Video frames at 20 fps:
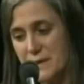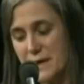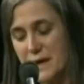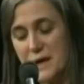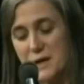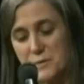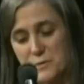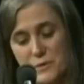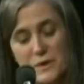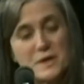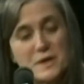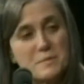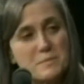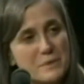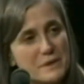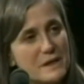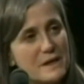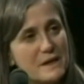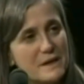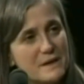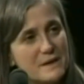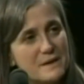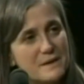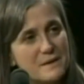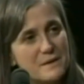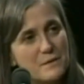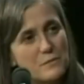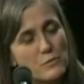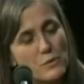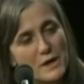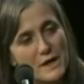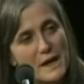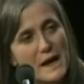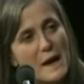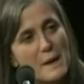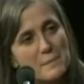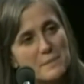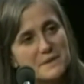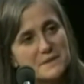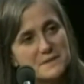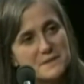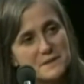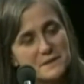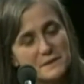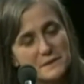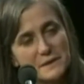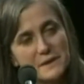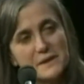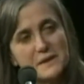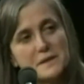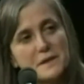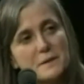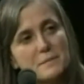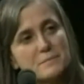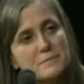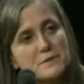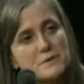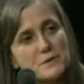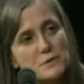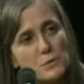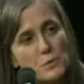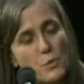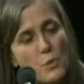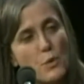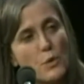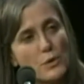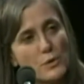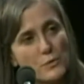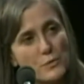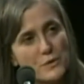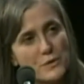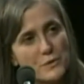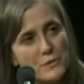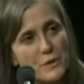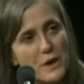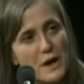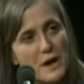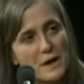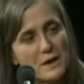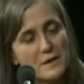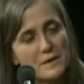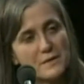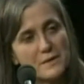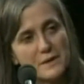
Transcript: replay of what happened in the lead-up to the war with Iraq?